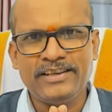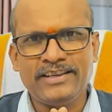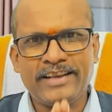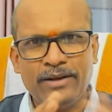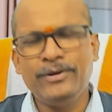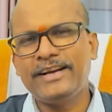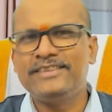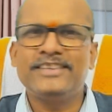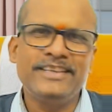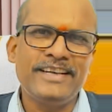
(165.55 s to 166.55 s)
Can we
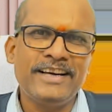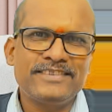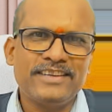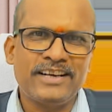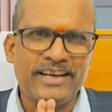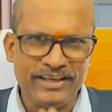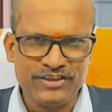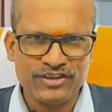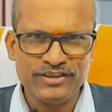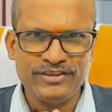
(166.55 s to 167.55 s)
consider it as a
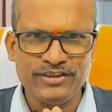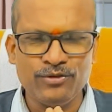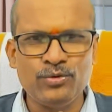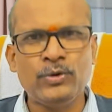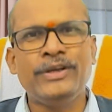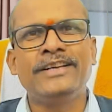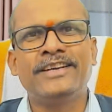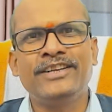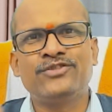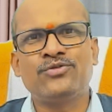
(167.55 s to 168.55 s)
condition due to
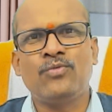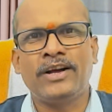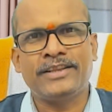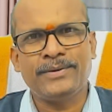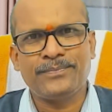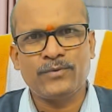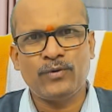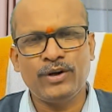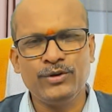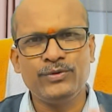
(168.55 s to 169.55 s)
increased Vata? What
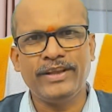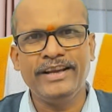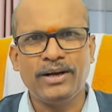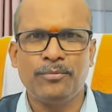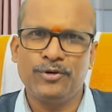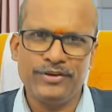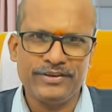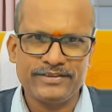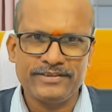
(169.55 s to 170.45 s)
do you think about this?